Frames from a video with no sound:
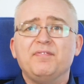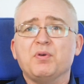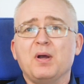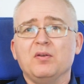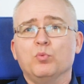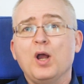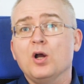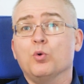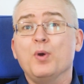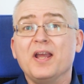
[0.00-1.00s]
everyone,
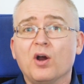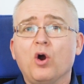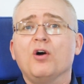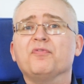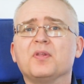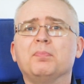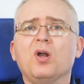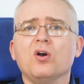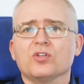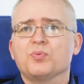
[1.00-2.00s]
well, we're off the
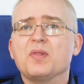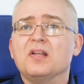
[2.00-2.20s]
blocks with